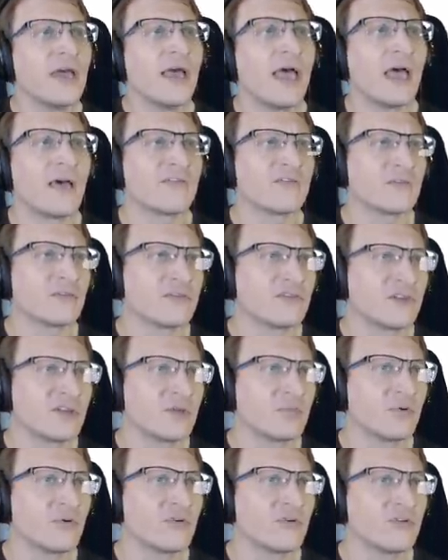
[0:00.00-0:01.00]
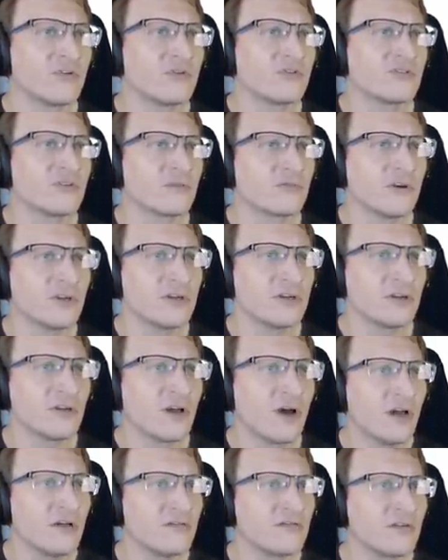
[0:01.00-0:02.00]
After CIG produced a written
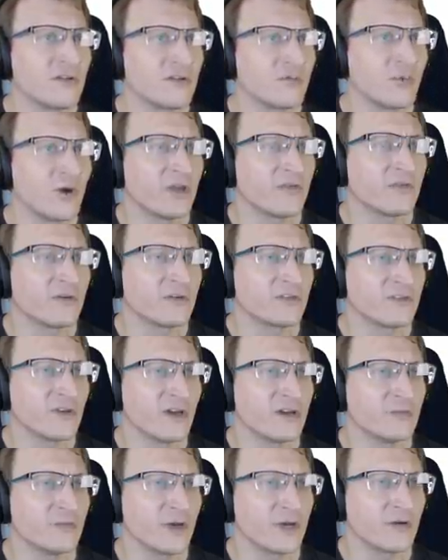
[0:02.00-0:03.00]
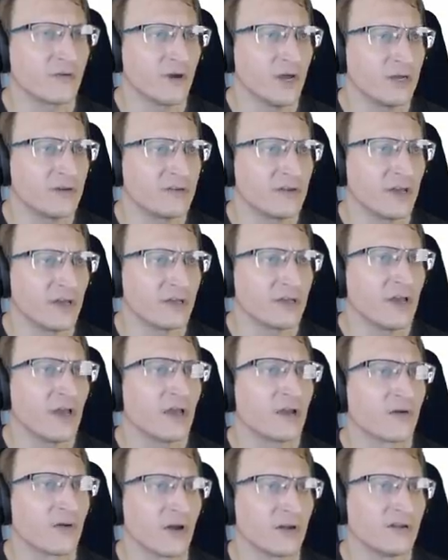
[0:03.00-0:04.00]
conflict waiver signed by Crytek,
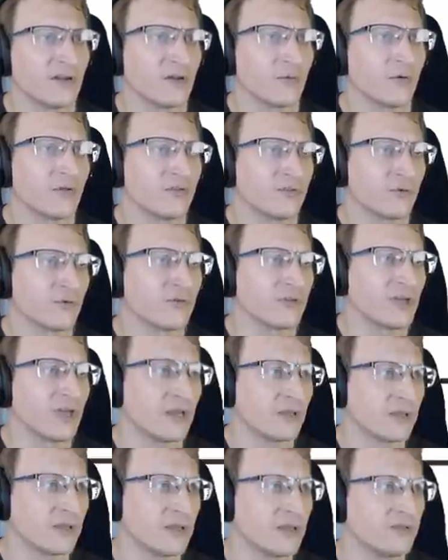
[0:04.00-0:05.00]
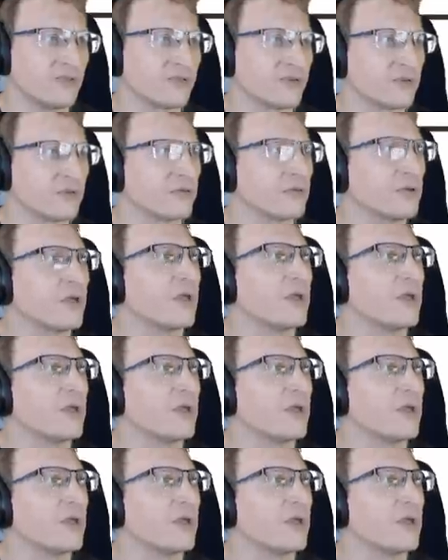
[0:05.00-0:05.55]
Crytek withdrew the allegation.